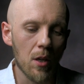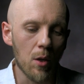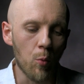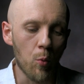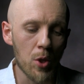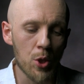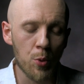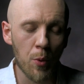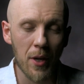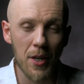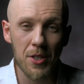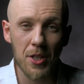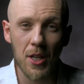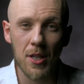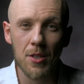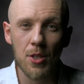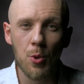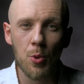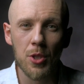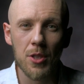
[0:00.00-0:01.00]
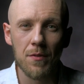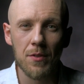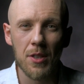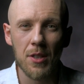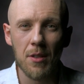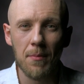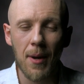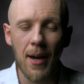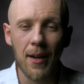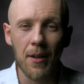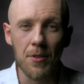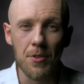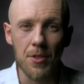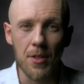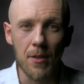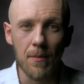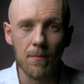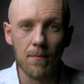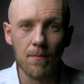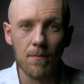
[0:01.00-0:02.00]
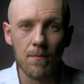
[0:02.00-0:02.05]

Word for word: Which one is conducive to democracy?